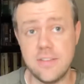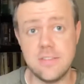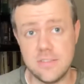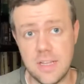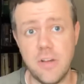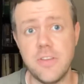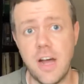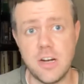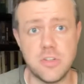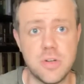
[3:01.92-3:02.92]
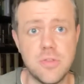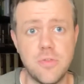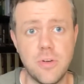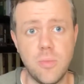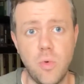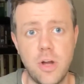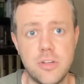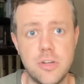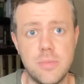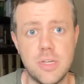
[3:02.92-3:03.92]
sound doctrine from what
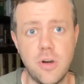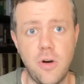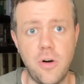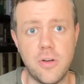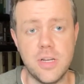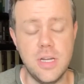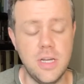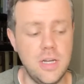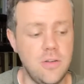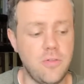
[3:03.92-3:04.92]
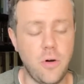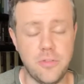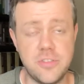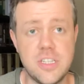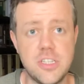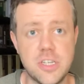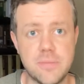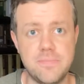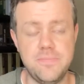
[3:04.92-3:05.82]
could be called false teaching.